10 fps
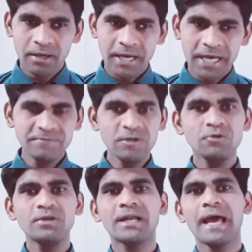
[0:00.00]
As we
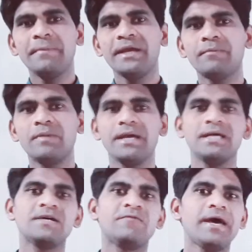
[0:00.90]
know, the climate
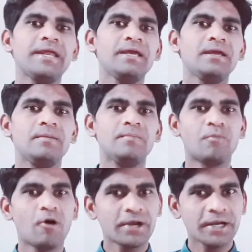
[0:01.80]
plays a very
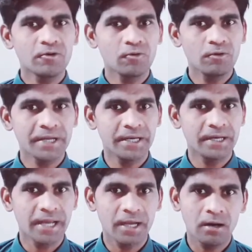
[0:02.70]
important role
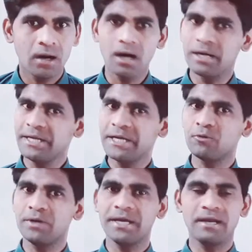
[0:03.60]
in our
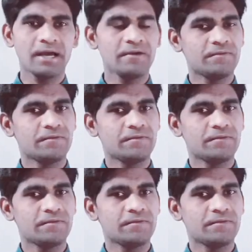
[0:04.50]
day-to-day life.